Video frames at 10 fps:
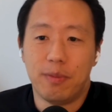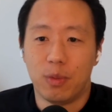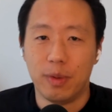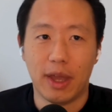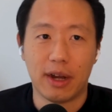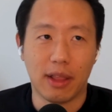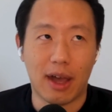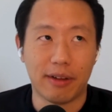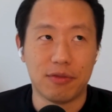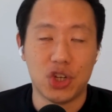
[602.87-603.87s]
we made a
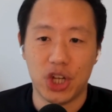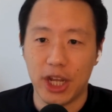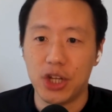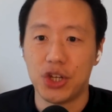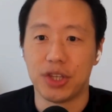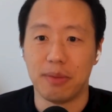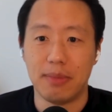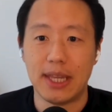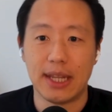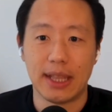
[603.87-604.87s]
lot of changes
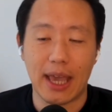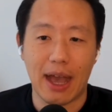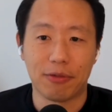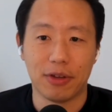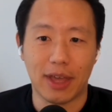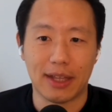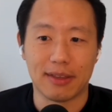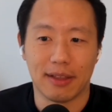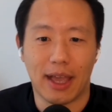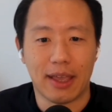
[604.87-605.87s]
immediately after that
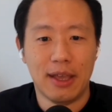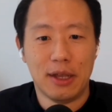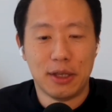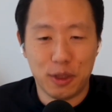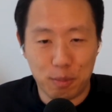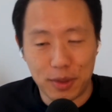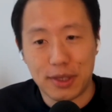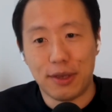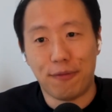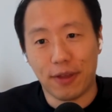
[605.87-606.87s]
to like
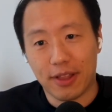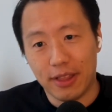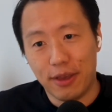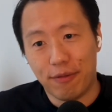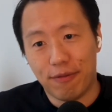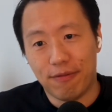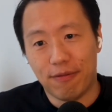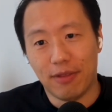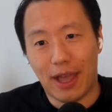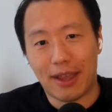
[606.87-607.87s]
specifically
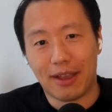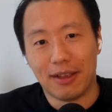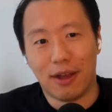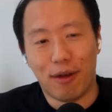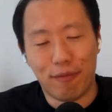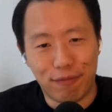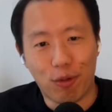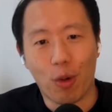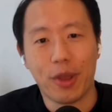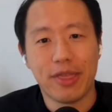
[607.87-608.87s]
like
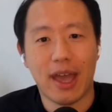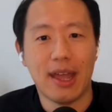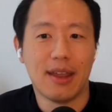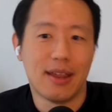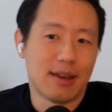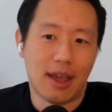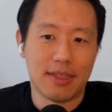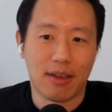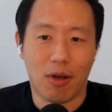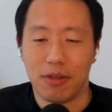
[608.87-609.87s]
avoid that. And I
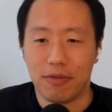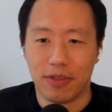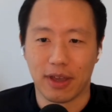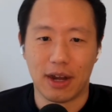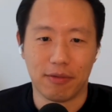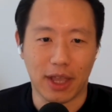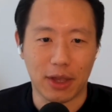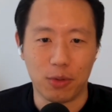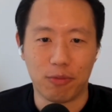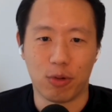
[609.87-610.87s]
think all of the kind of like
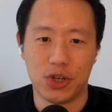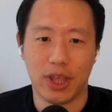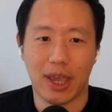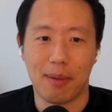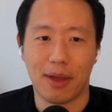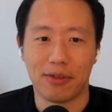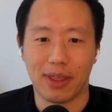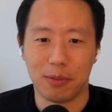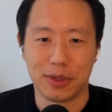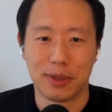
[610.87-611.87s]
good fortune that came after
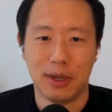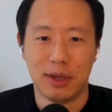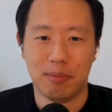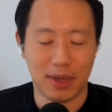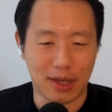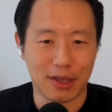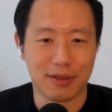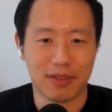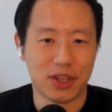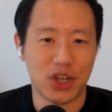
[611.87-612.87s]
that was because
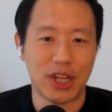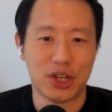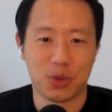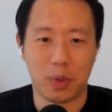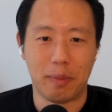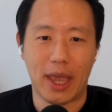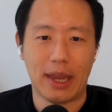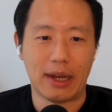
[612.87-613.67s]
of the changes we made.